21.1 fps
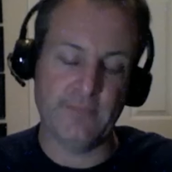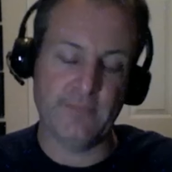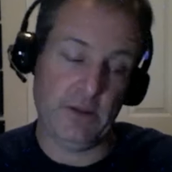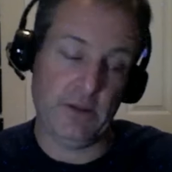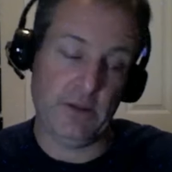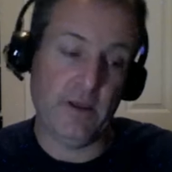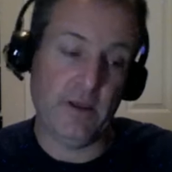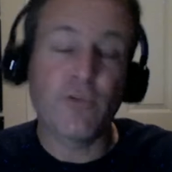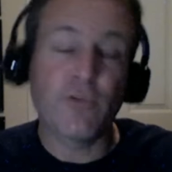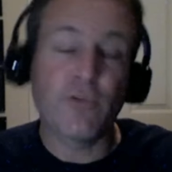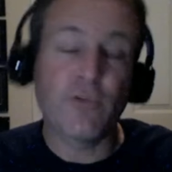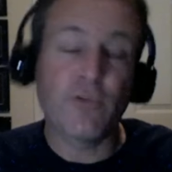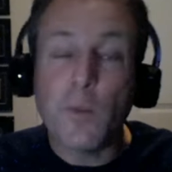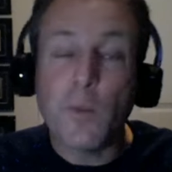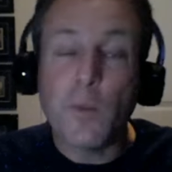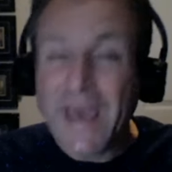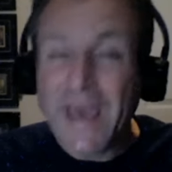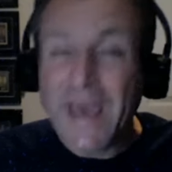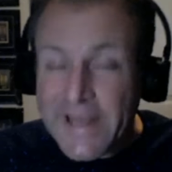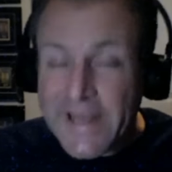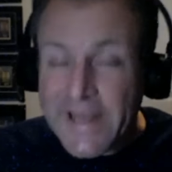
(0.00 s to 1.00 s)
for a
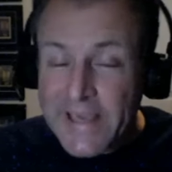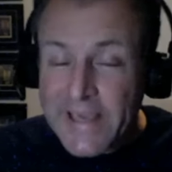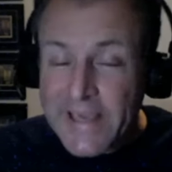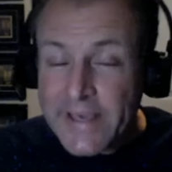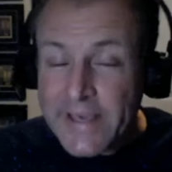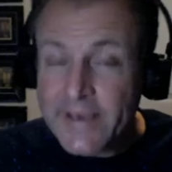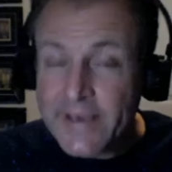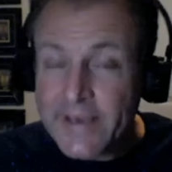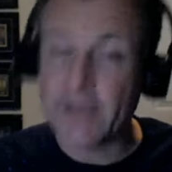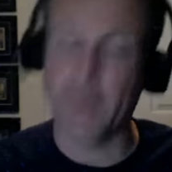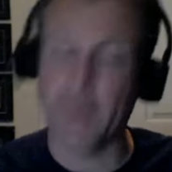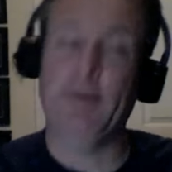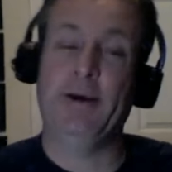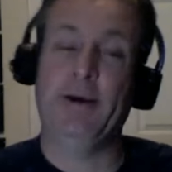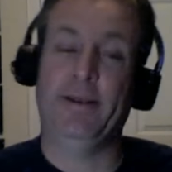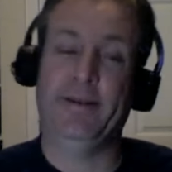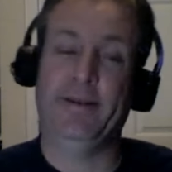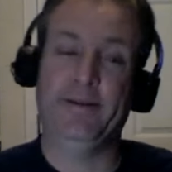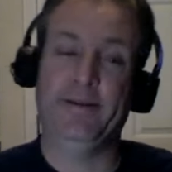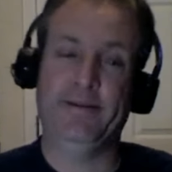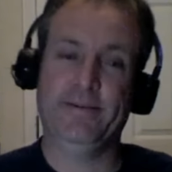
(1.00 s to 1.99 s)
penny, come on.
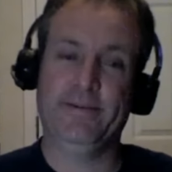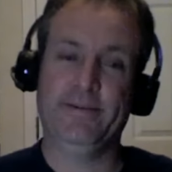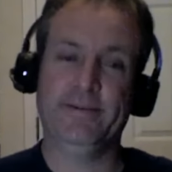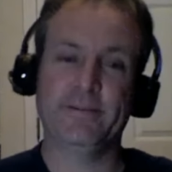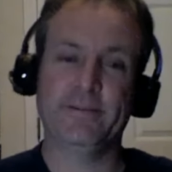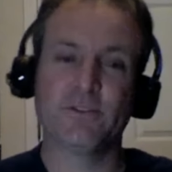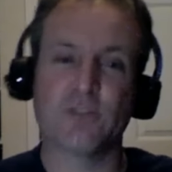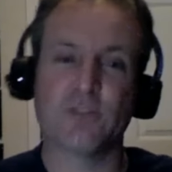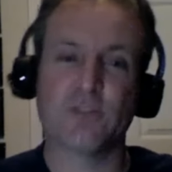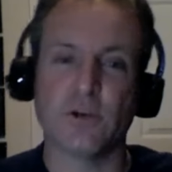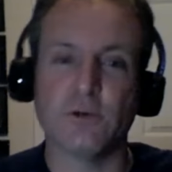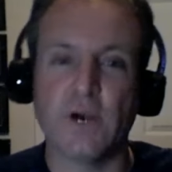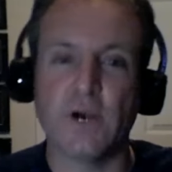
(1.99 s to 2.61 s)
So uh,